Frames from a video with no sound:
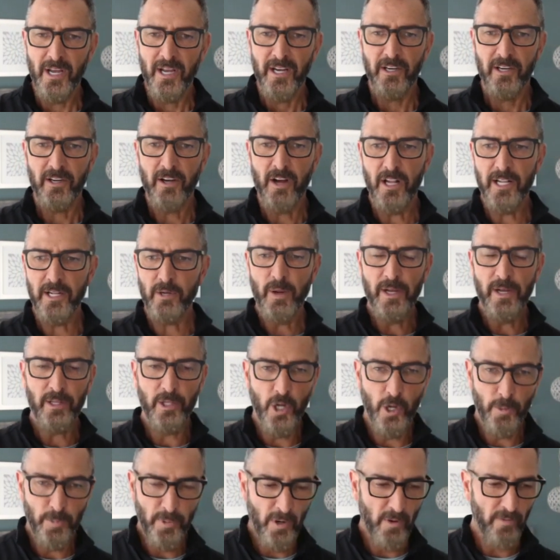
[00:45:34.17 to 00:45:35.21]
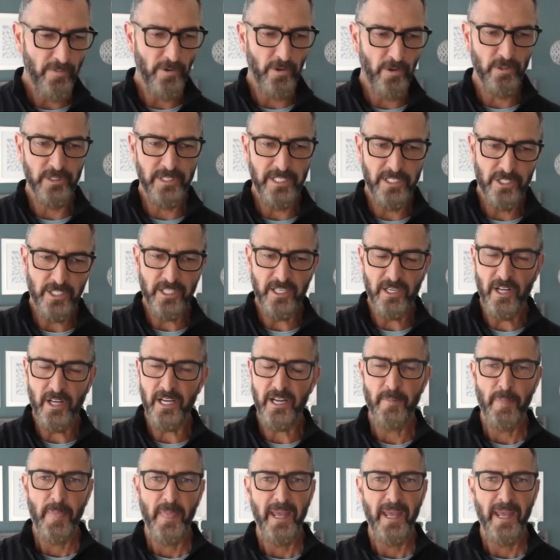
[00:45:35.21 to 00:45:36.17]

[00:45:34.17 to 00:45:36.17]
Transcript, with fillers: calling Ylopo for lead gen and all that,